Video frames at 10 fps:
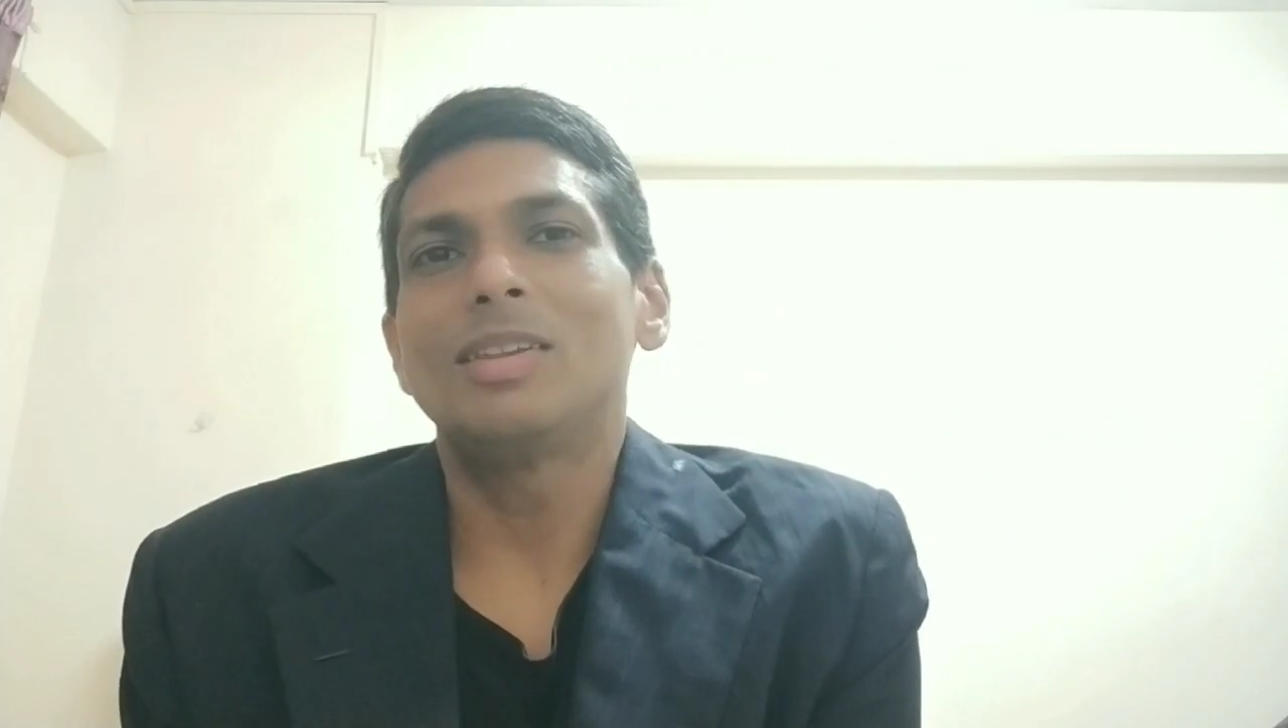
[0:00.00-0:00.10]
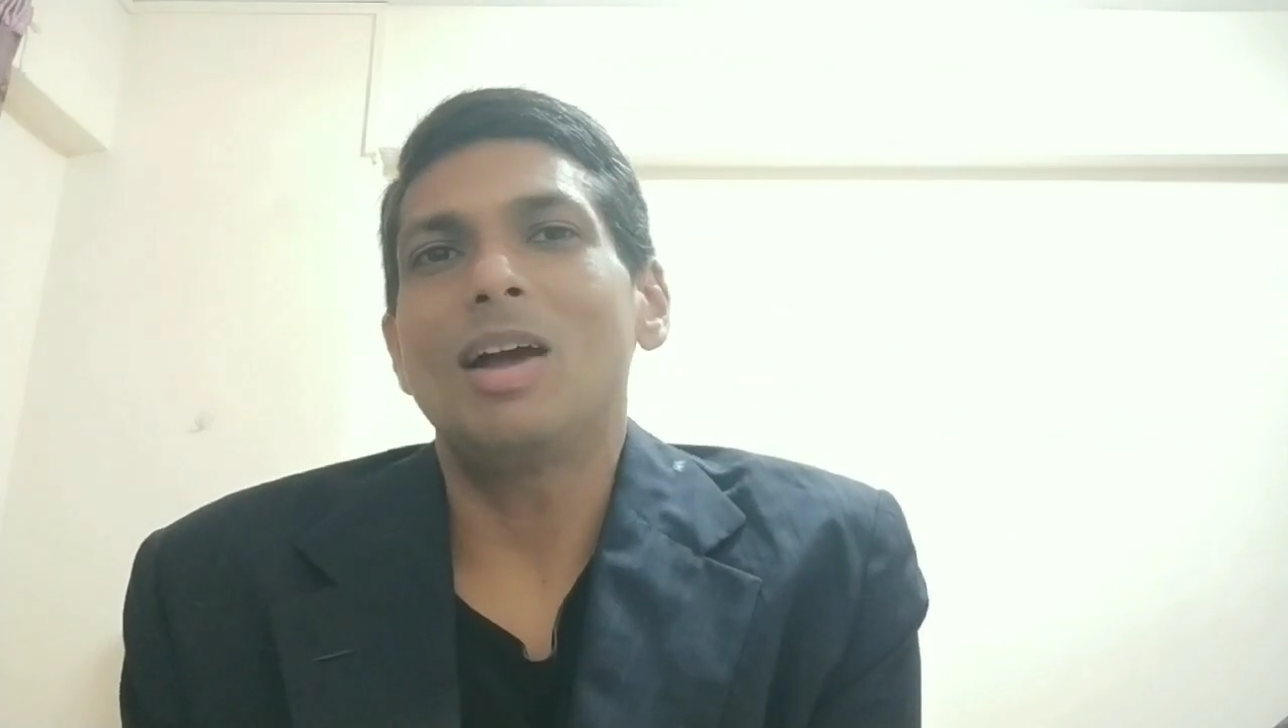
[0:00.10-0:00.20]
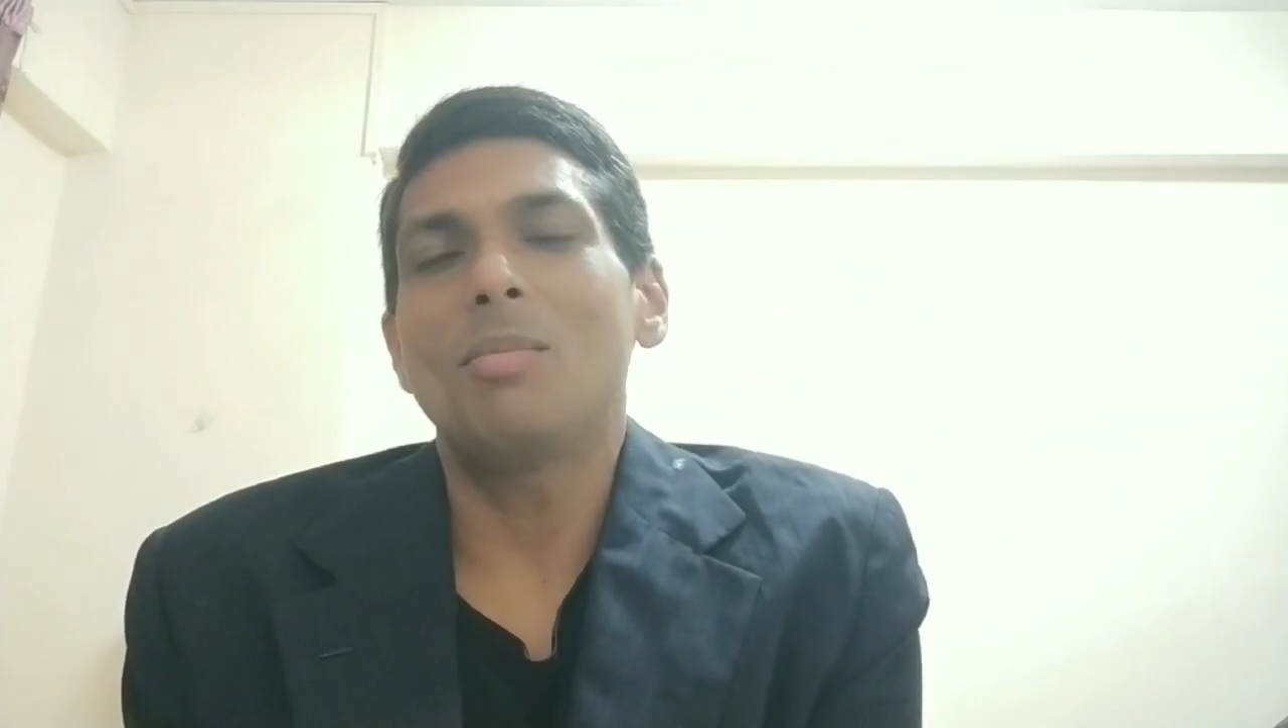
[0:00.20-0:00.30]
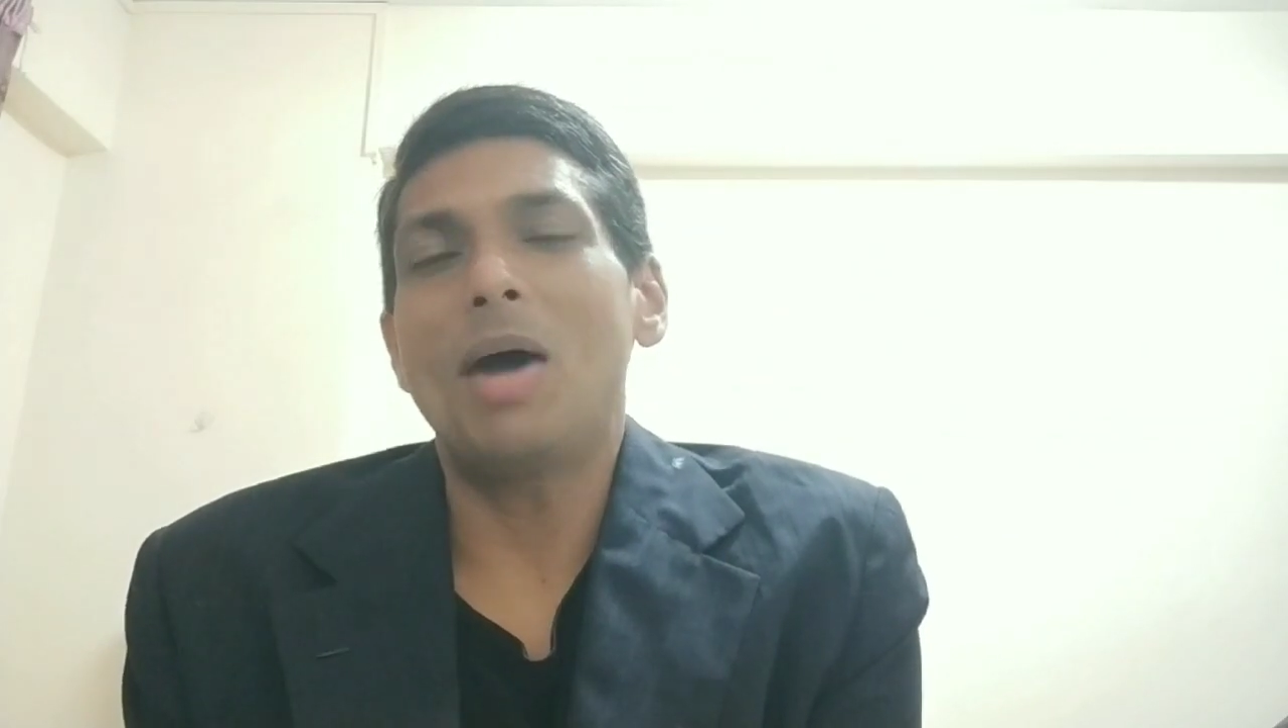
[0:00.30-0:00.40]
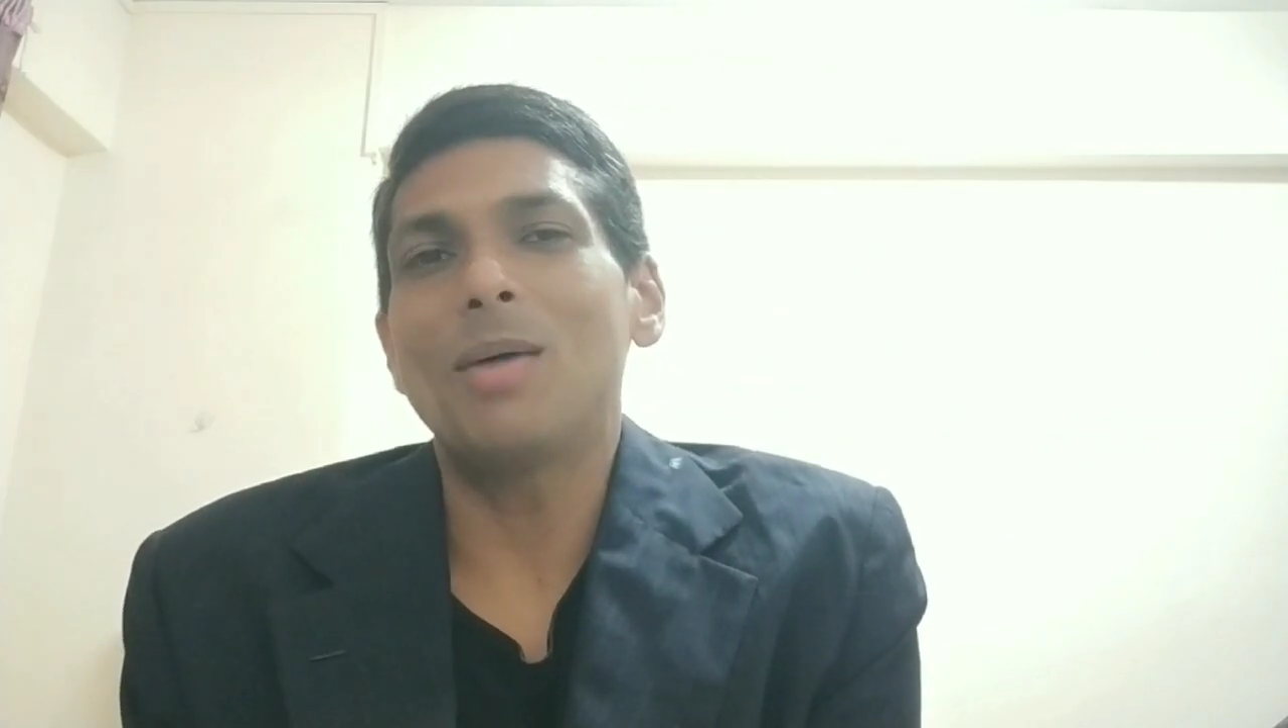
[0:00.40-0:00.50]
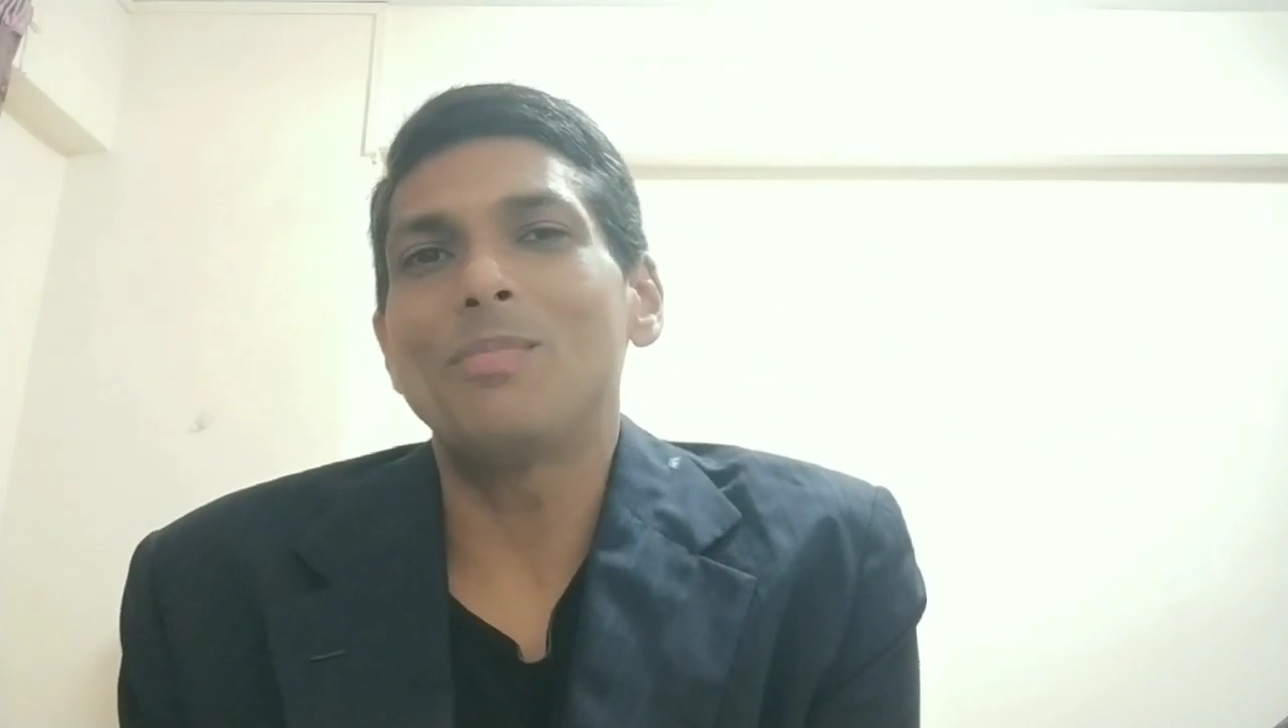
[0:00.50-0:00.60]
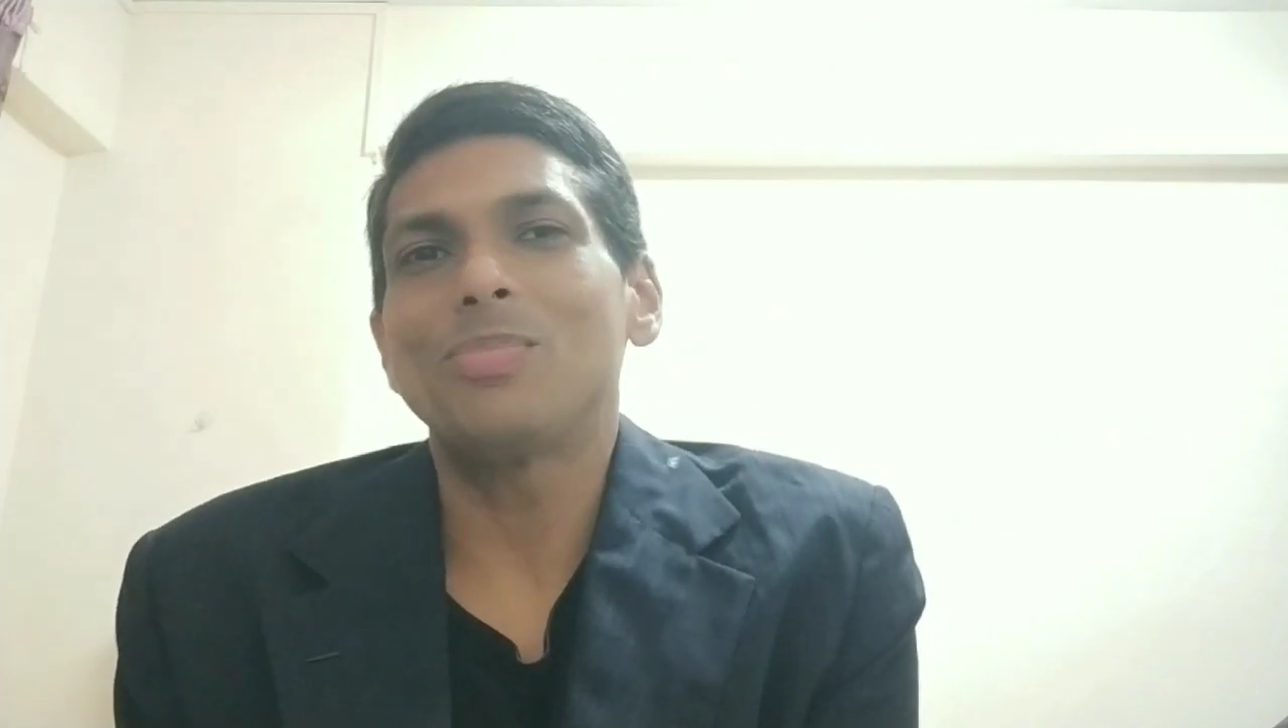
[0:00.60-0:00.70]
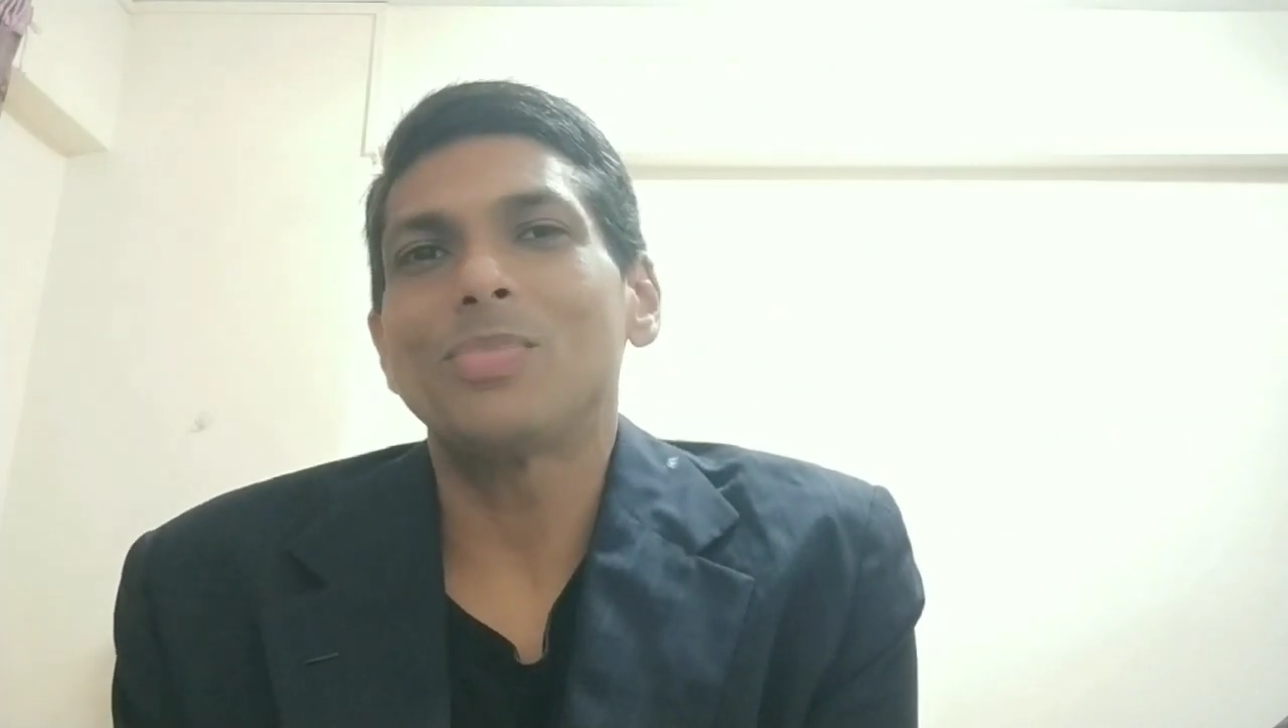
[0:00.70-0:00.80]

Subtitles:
about?